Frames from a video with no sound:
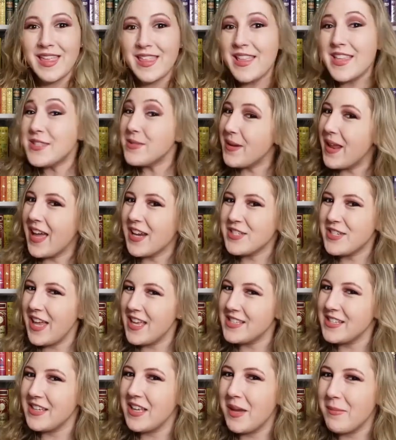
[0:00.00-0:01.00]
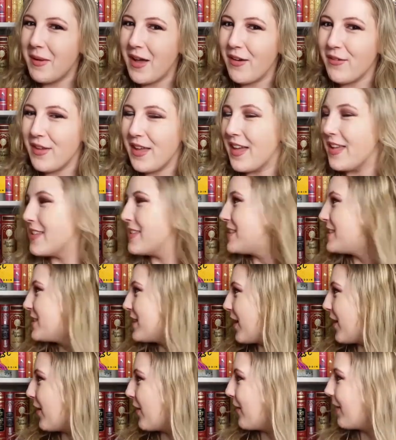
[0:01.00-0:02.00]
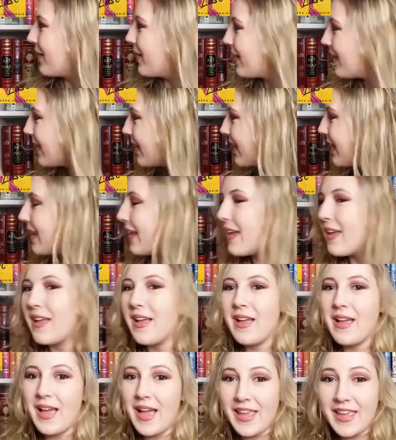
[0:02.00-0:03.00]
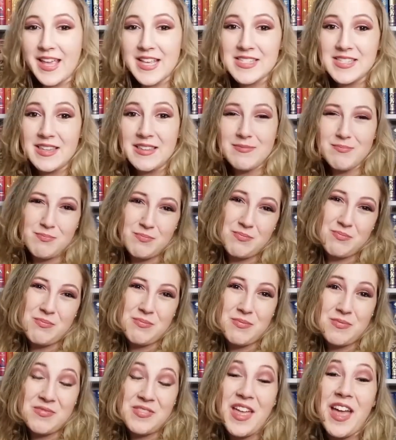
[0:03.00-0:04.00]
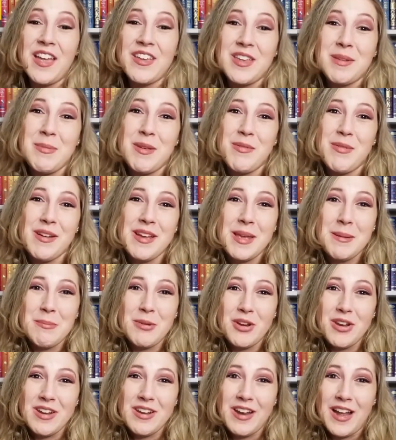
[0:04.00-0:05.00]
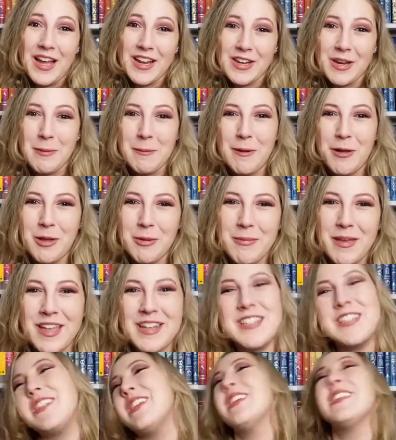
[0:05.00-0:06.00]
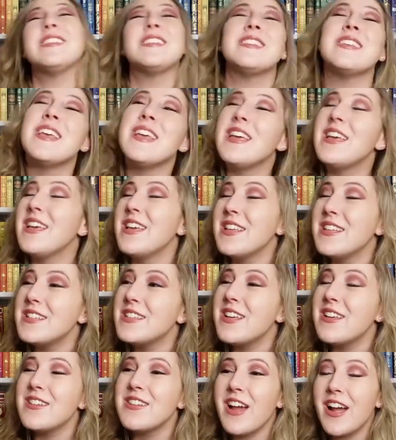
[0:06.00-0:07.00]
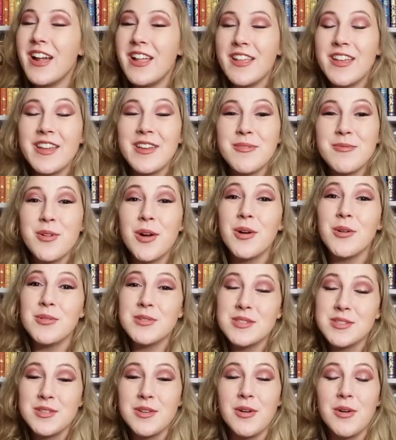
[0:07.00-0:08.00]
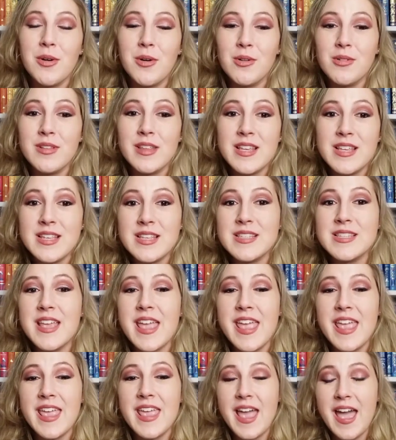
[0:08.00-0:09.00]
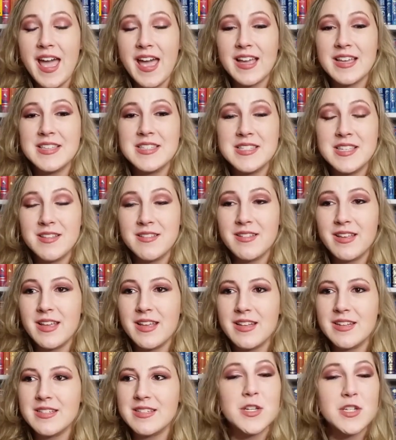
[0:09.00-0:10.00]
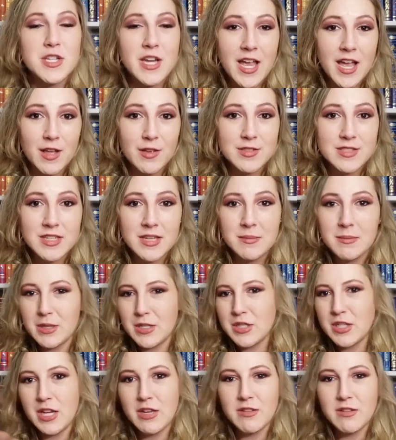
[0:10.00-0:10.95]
This one actually hasn't come out yet, so I guess that could be why I put it in honorable mentions. So Darling Rose Gold is an excellent Munchausen